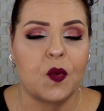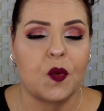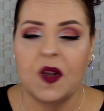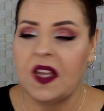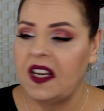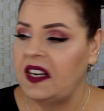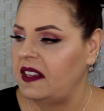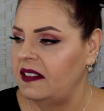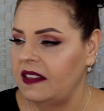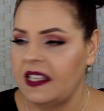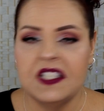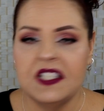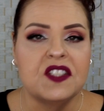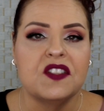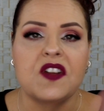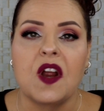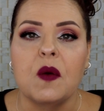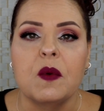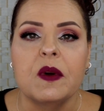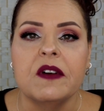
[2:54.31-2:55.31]
We're going to, let's
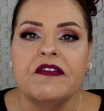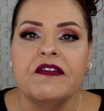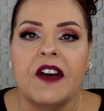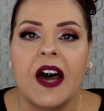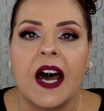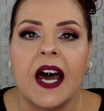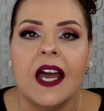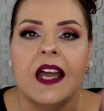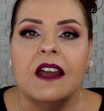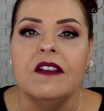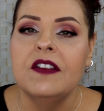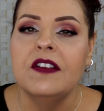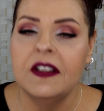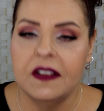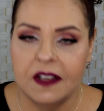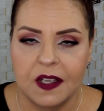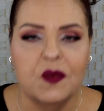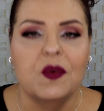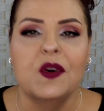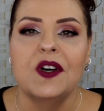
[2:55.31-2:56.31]
start with five
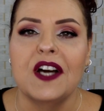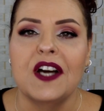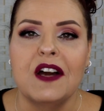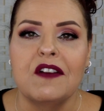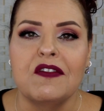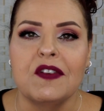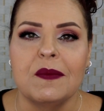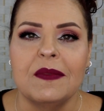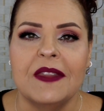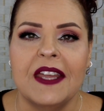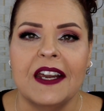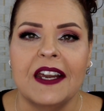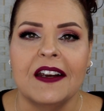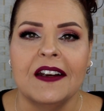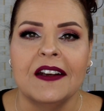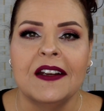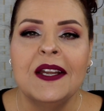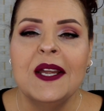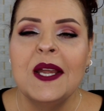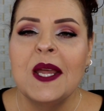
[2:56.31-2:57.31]
and we'll go from there.